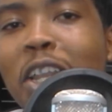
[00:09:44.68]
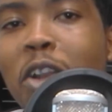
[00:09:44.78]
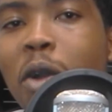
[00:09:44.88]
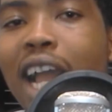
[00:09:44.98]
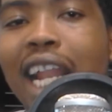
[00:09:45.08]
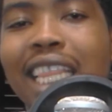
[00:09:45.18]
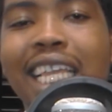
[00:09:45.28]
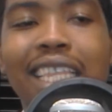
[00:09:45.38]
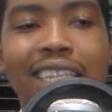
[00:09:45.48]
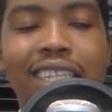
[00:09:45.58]
And I
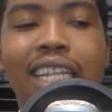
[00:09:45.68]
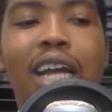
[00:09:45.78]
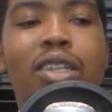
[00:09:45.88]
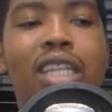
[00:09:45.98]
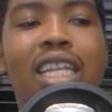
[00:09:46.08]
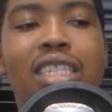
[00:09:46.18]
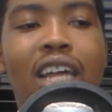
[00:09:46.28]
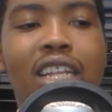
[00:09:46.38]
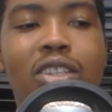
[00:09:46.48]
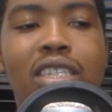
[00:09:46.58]
think this year now it's
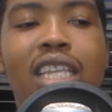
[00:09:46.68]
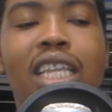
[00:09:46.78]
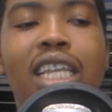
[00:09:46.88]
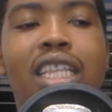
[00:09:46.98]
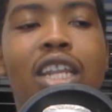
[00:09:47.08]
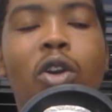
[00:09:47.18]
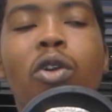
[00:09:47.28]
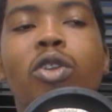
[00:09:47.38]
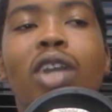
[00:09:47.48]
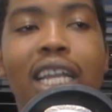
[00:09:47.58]
starting to sink in that,
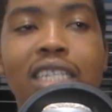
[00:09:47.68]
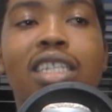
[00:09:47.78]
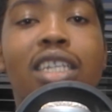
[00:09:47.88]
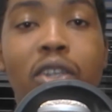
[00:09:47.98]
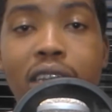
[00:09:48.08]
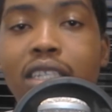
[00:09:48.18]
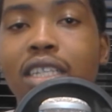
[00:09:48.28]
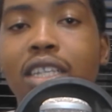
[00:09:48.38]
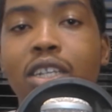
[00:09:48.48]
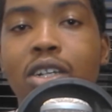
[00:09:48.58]
oh, you guys are
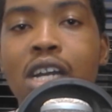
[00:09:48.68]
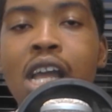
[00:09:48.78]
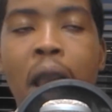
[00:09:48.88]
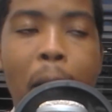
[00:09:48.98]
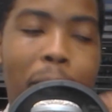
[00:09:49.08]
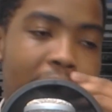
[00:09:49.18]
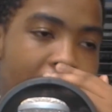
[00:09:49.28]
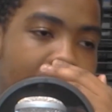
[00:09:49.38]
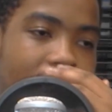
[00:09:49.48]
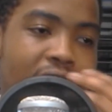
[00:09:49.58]
serious,
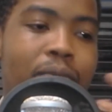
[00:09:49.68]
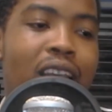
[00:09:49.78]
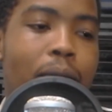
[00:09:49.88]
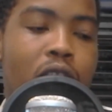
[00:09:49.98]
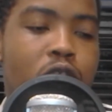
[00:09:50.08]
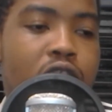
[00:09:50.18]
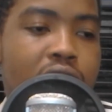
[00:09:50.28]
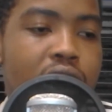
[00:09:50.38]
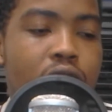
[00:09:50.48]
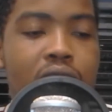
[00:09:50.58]
But at the same time, not to
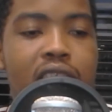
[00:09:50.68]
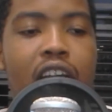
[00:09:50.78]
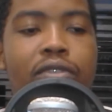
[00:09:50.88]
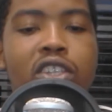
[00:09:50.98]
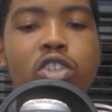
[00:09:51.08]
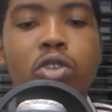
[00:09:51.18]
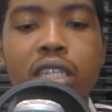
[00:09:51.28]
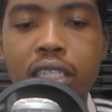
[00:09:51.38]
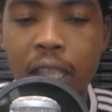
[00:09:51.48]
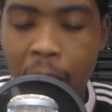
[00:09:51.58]
just sit on the side of the
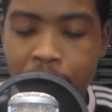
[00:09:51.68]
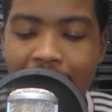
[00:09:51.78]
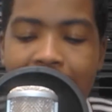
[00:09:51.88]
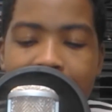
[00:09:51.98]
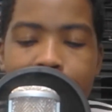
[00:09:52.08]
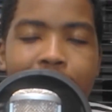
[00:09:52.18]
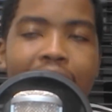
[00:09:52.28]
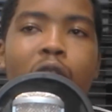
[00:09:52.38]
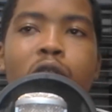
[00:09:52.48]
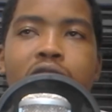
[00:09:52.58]
students,
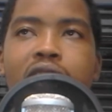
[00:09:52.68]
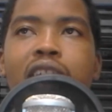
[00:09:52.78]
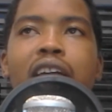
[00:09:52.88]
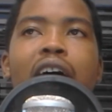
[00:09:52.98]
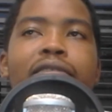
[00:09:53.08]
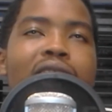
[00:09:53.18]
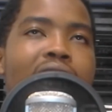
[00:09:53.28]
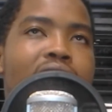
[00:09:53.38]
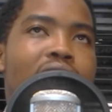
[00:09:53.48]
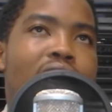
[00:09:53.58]
I'll also say that I feel
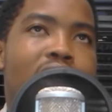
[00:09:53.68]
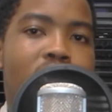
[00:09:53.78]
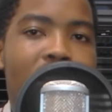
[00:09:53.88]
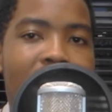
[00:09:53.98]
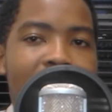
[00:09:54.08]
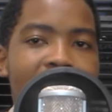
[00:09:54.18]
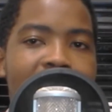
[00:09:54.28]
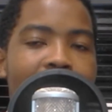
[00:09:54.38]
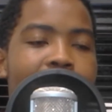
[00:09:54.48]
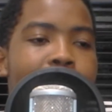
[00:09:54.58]
like the student leaders
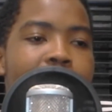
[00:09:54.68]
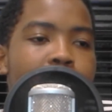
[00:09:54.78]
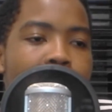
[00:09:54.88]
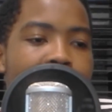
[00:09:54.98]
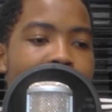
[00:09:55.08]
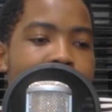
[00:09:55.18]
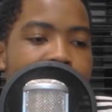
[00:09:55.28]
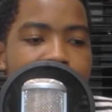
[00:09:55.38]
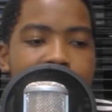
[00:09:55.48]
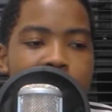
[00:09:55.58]
haven't been strong enough
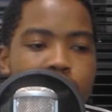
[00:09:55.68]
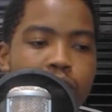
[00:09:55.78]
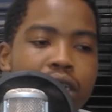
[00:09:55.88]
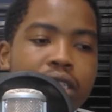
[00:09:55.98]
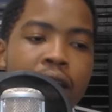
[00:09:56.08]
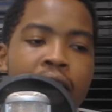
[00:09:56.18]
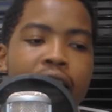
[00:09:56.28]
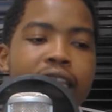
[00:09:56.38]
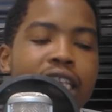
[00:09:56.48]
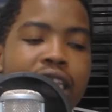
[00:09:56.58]
in dealing with students,
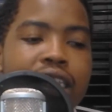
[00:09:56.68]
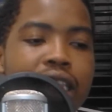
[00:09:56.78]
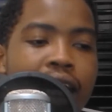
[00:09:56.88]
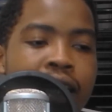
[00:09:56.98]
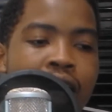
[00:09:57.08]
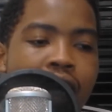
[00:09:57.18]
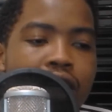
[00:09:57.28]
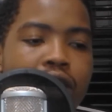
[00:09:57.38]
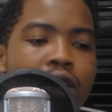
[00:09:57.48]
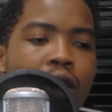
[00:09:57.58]
in the sense that,
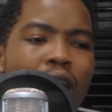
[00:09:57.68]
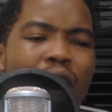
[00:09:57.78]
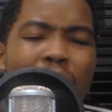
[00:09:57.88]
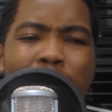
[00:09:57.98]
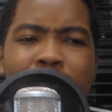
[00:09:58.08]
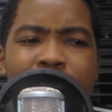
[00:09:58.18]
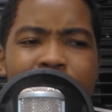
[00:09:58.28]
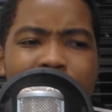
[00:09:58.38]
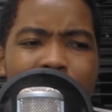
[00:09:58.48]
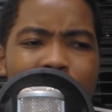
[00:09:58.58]

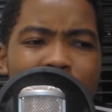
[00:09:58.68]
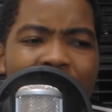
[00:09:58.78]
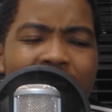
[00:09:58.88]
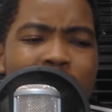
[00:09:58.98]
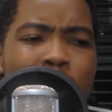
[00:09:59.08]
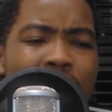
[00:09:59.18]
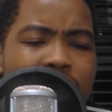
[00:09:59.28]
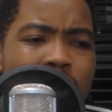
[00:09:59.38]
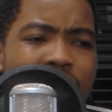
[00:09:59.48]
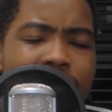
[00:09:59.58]
I know I
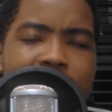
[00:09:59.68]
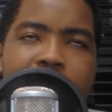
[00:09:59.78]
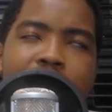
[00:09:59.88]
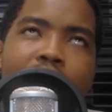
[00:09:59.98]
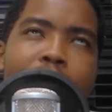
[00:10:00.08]
saw it that